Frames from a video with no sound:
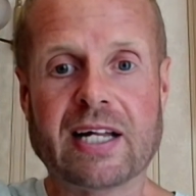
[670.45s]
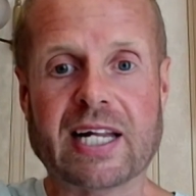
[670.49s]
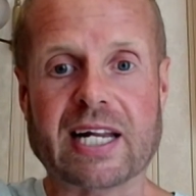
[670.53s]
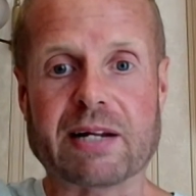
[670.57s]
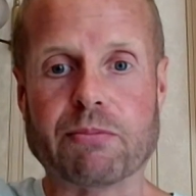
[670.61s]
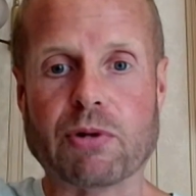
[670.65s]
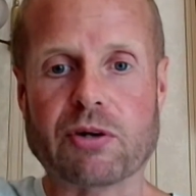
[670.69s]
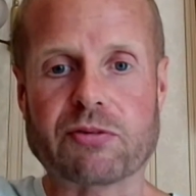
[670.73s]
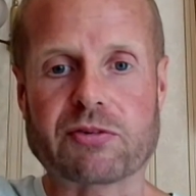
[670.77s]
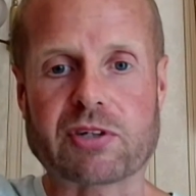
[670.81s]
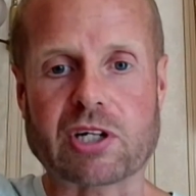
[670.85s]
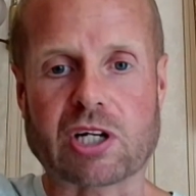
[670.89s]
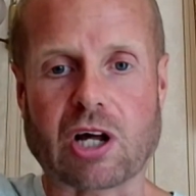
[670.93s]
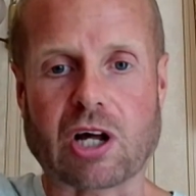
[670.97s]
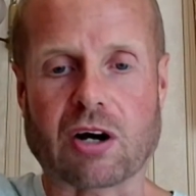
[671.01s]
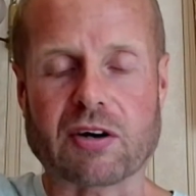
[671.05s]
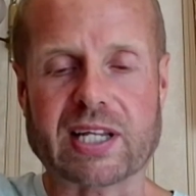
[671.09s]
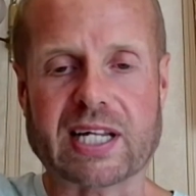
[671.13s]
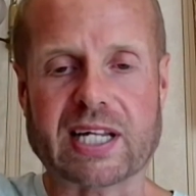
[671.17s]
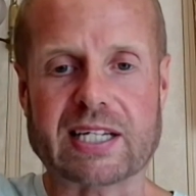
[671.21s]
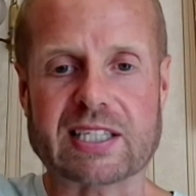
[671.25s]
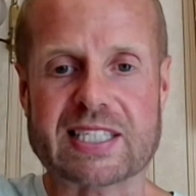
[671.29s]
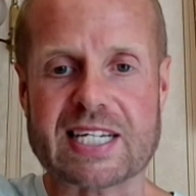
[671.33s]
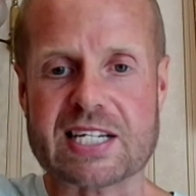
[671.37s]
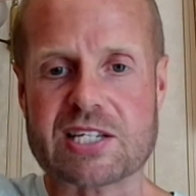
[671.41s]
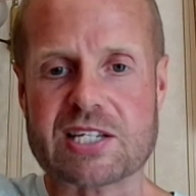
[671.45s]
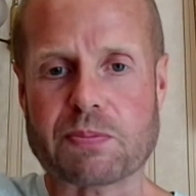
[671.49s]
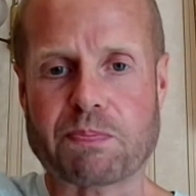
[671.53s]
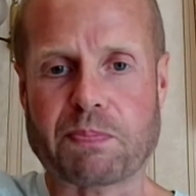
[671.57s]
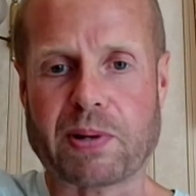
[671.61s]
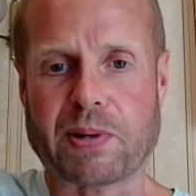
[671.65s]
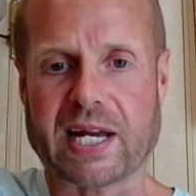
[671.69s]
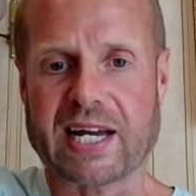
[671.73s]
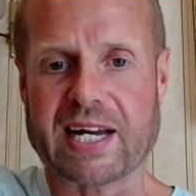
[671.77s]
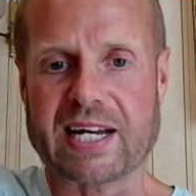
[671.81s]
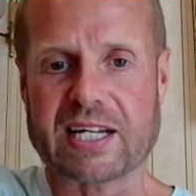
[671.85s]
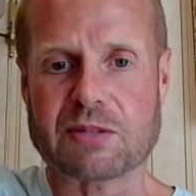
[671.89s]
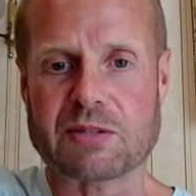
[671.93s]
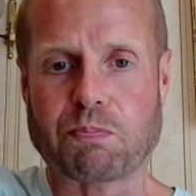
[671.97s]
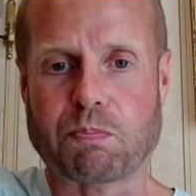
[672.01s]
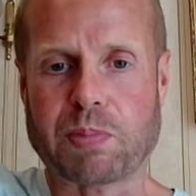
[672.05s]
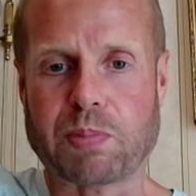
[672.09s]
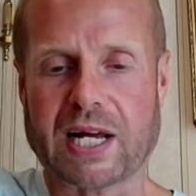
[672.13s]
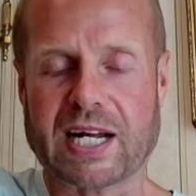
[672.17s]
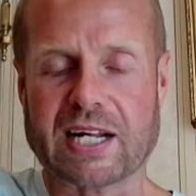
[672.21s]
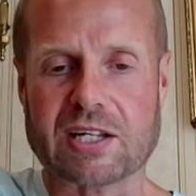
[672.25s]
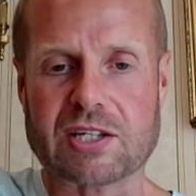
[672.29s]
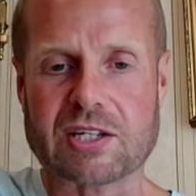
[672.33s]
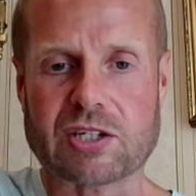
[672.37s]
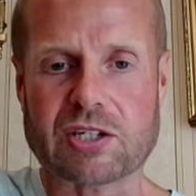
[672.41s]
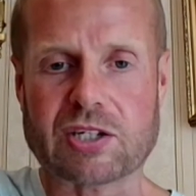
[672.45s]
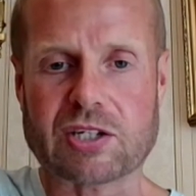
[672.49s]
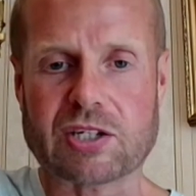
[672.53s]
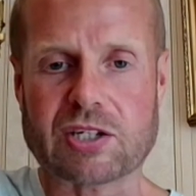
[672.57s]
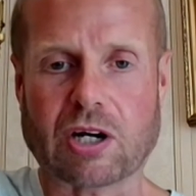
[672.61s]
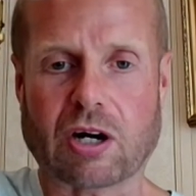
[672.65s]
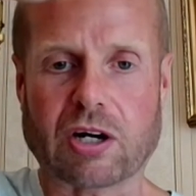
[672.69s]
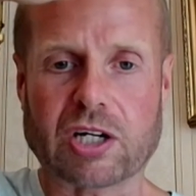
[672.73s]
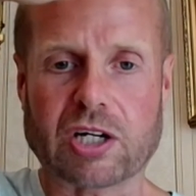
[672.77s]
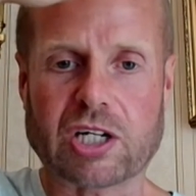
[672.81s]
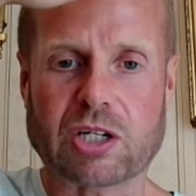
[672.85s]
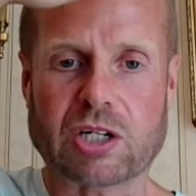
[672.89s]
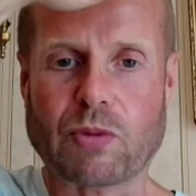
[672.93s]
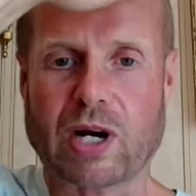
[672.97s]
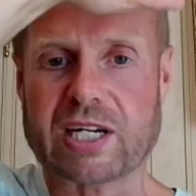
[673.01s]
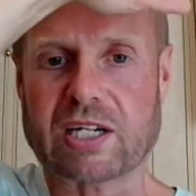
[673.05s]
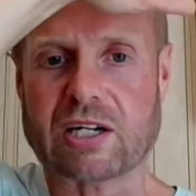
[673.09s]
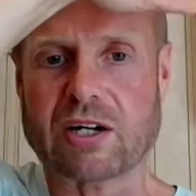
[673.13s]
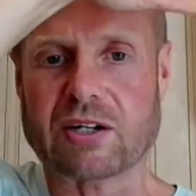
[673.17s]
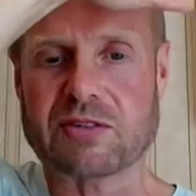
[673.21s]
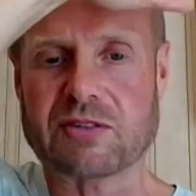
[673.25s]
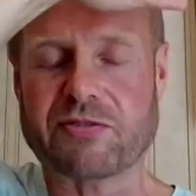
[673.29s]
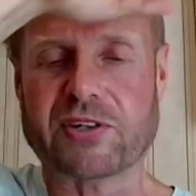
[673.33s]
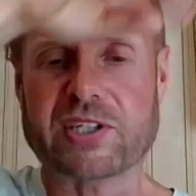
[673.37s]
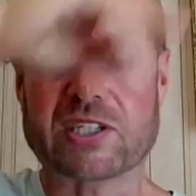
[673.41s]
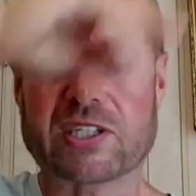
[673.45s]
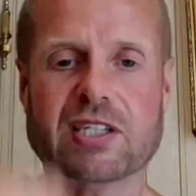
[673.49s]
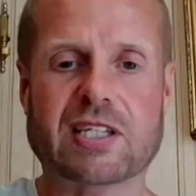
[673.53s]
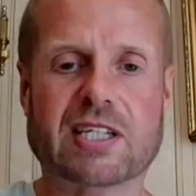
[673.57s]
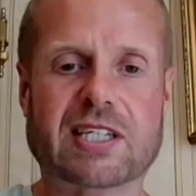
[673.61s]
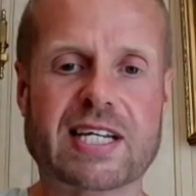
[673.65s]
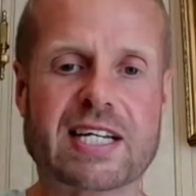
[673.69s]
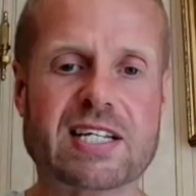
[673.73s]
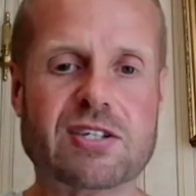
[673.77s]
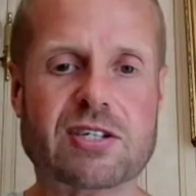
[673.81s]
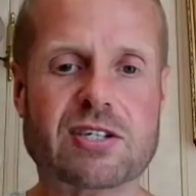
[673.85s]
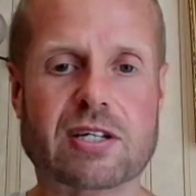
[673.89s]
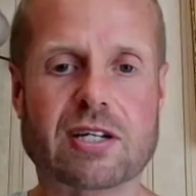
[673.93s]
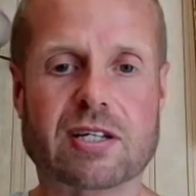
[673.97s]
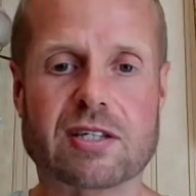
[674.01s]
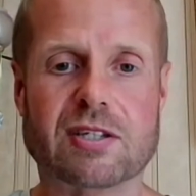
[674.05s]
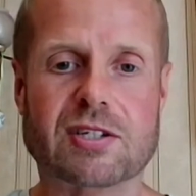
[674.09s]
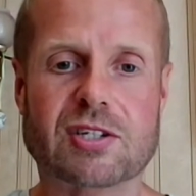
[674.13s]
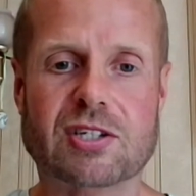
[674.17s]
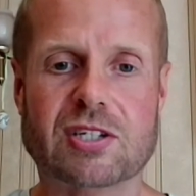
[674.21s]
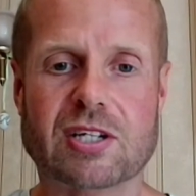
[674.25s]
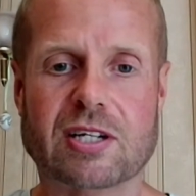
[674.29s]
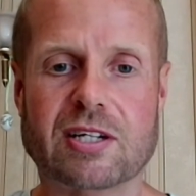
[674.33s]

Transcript: It moved along and it disappeared, blinked on and went off into the distance.